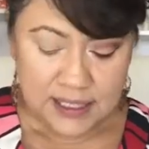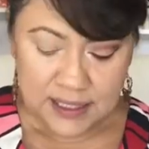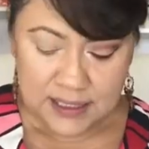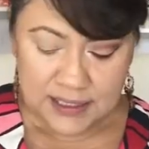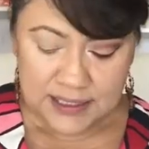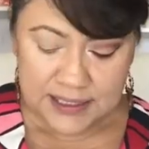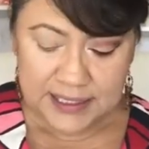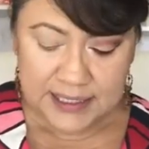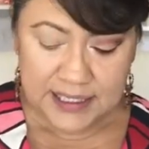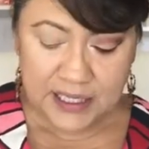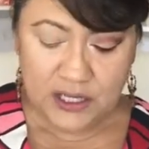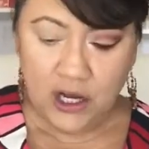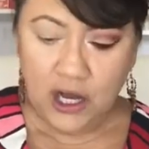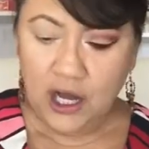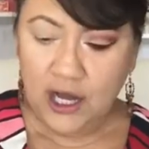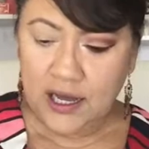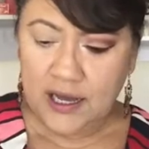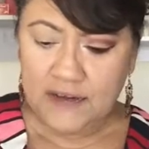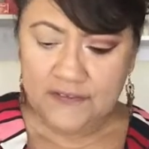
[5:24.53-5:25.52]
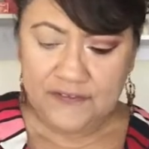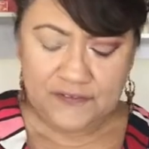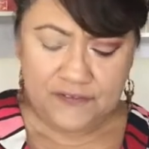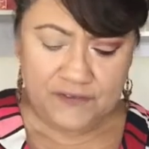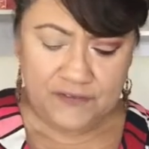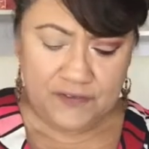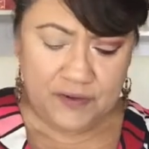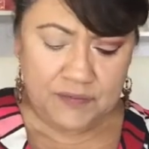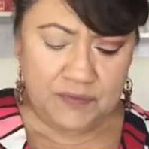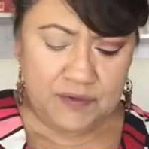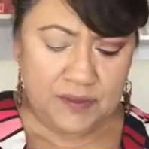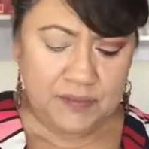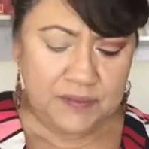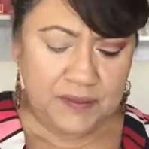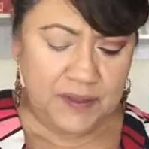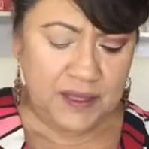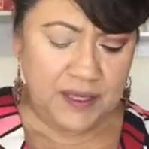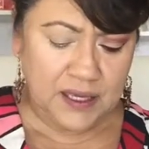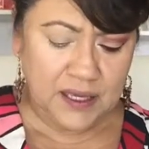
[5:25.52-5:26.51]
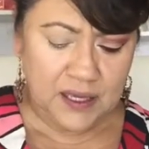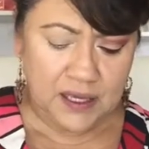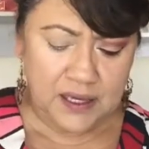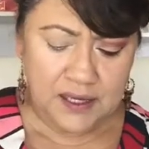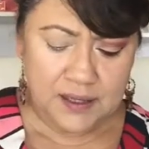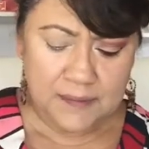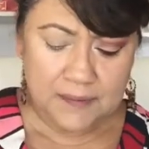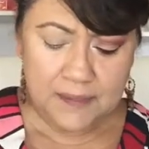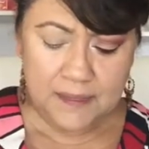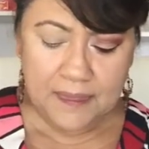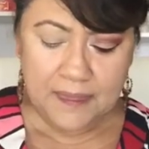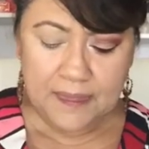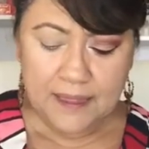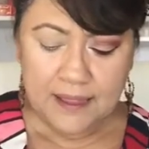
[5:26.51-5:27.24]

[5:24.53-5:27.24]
clean it off from the um,